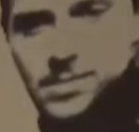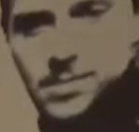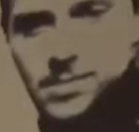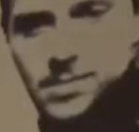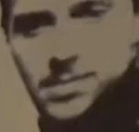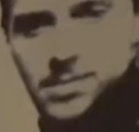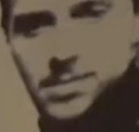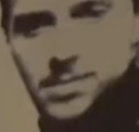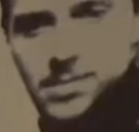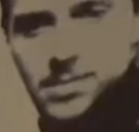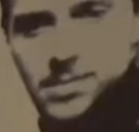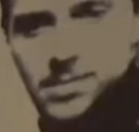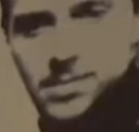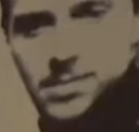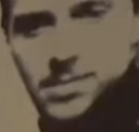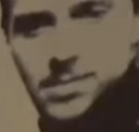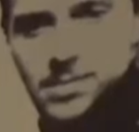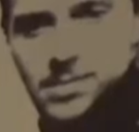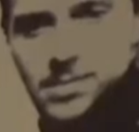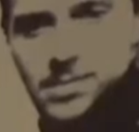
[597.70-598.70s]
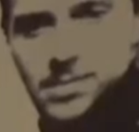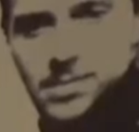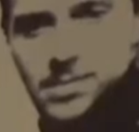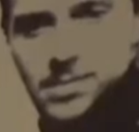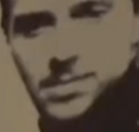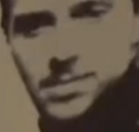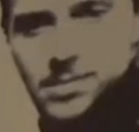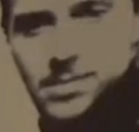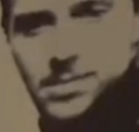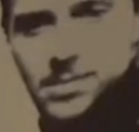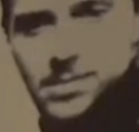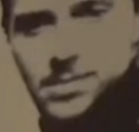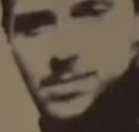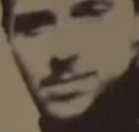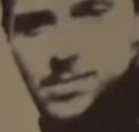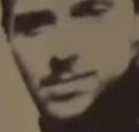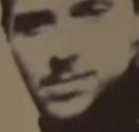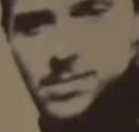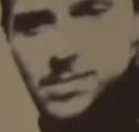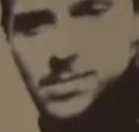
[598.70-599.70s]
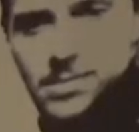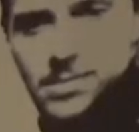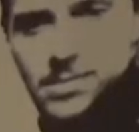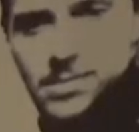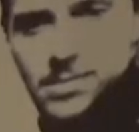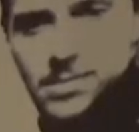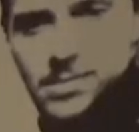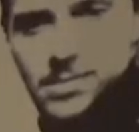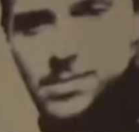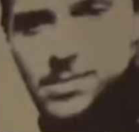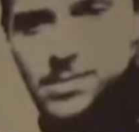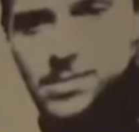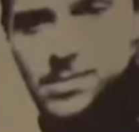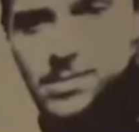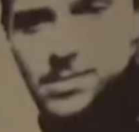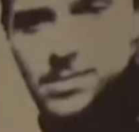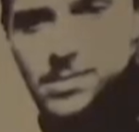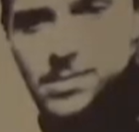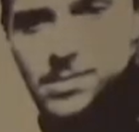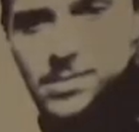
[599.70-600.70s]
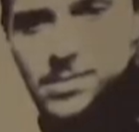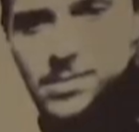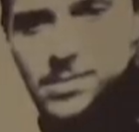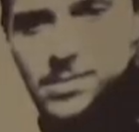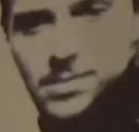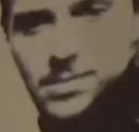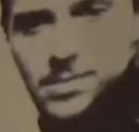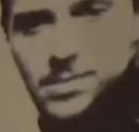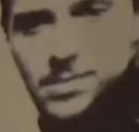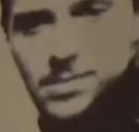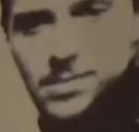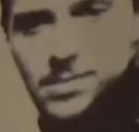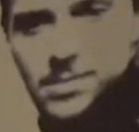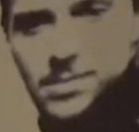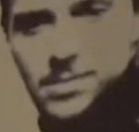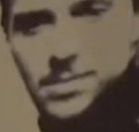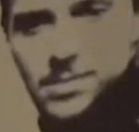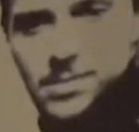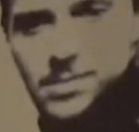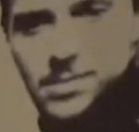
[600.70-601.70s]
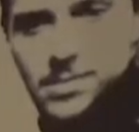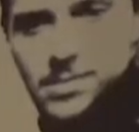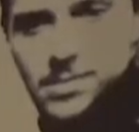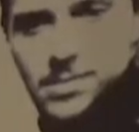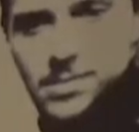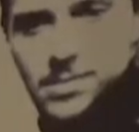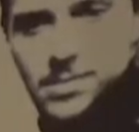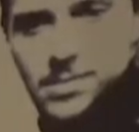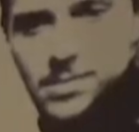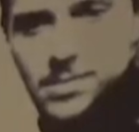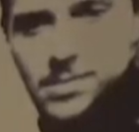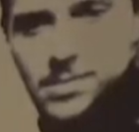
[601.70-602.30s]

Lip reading: (not speaking)